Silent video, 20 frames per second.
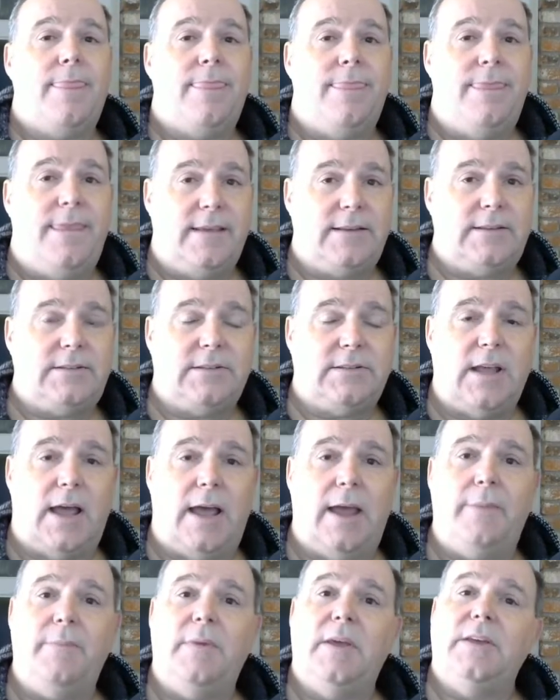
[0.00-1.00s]
This
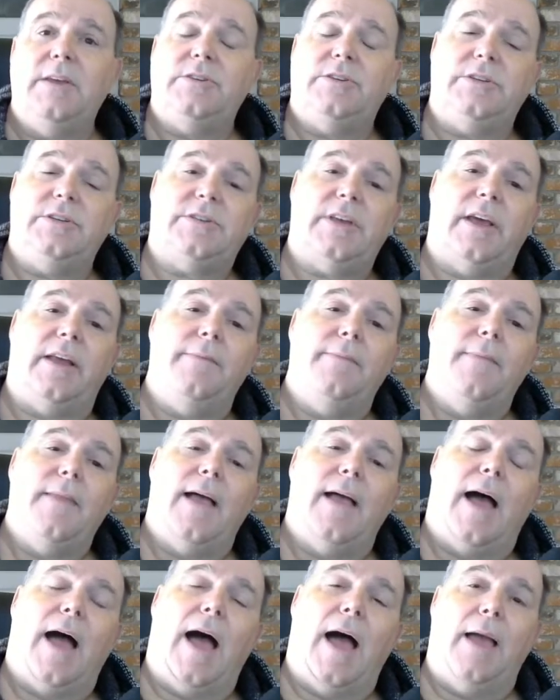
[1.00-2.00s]
time she said,
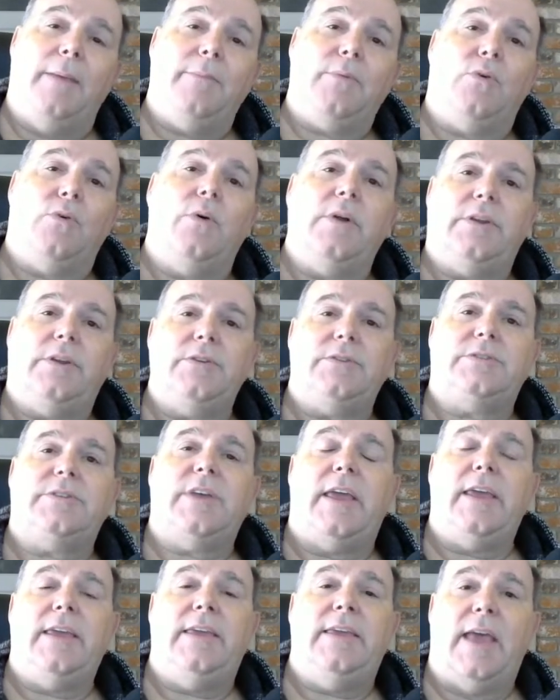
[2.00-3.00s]
I'm going to
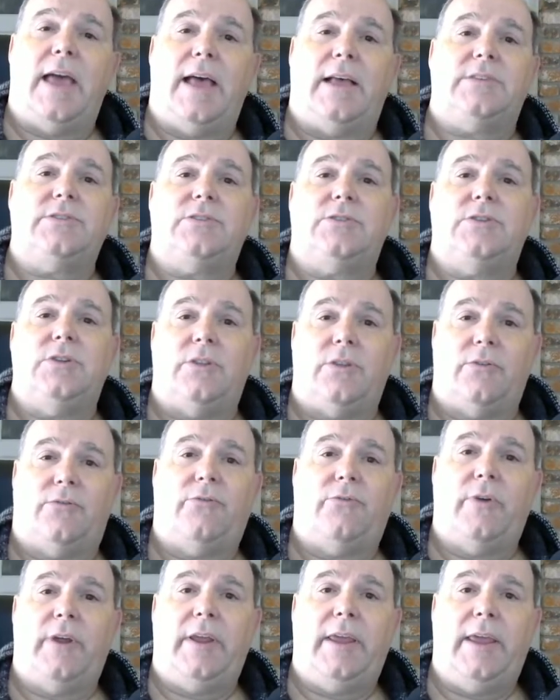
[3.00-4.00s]
say yes to the
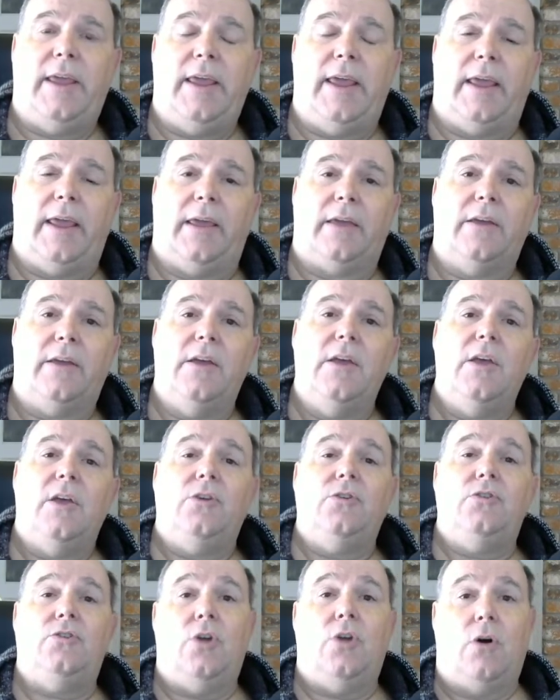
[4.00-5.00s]
free ink.
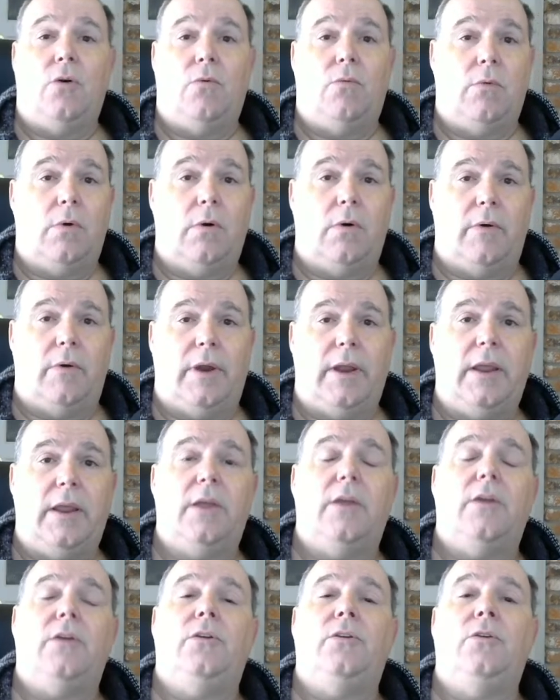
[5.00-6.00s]
Don't worry,
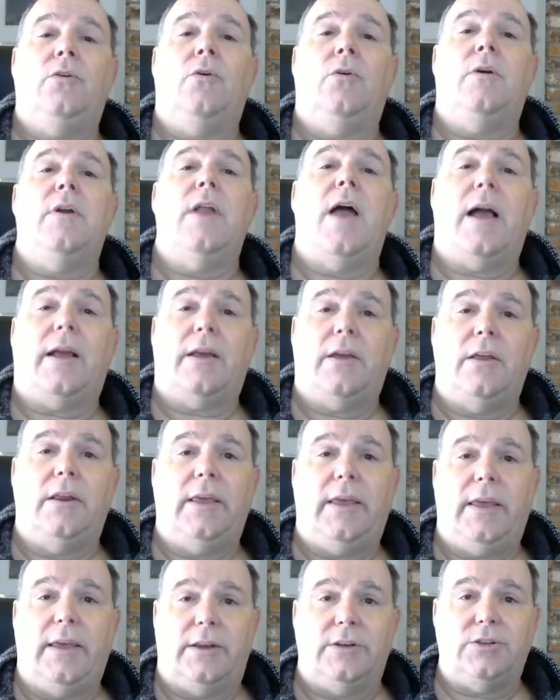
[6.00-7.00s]
you're not going
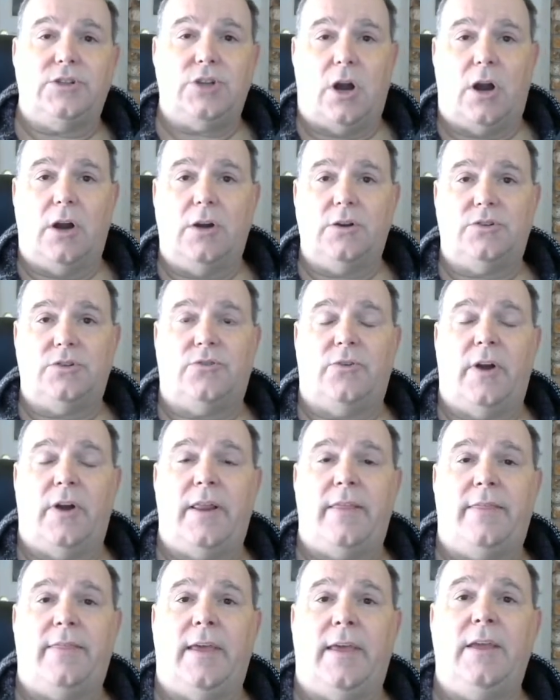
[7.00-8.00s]
to get charged for
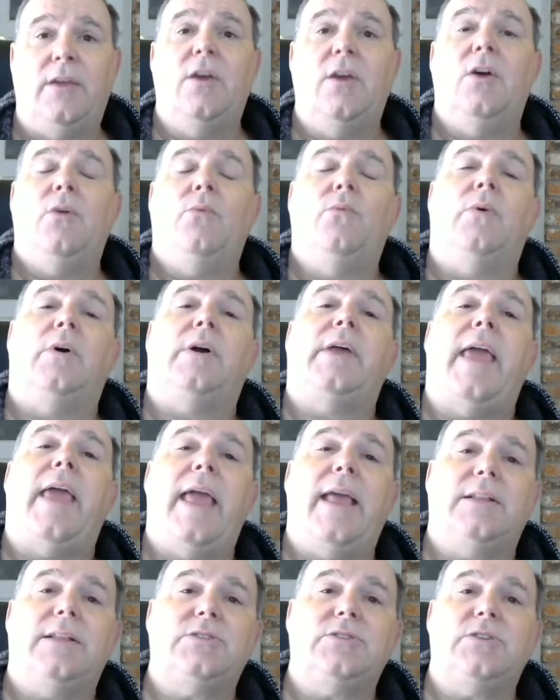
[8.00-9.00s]
anything. We'll
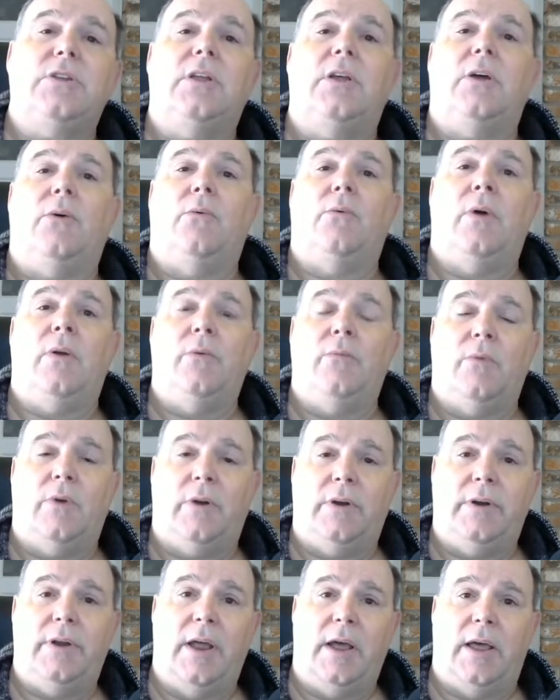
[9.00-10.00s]
cancel it when
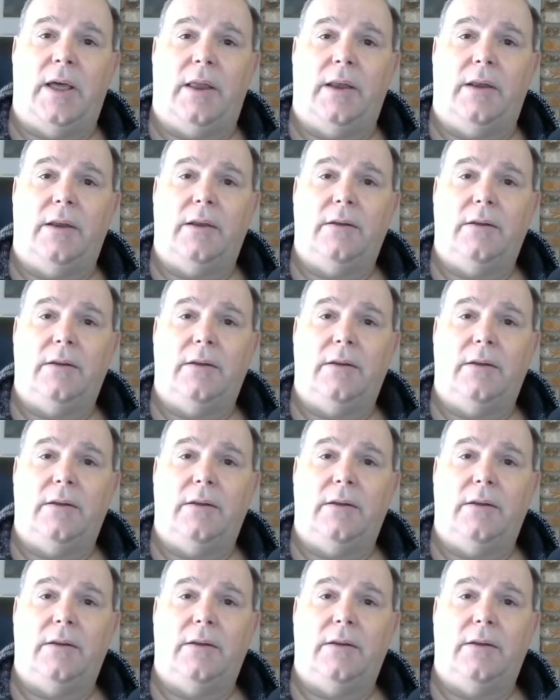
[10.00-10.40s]
we're done.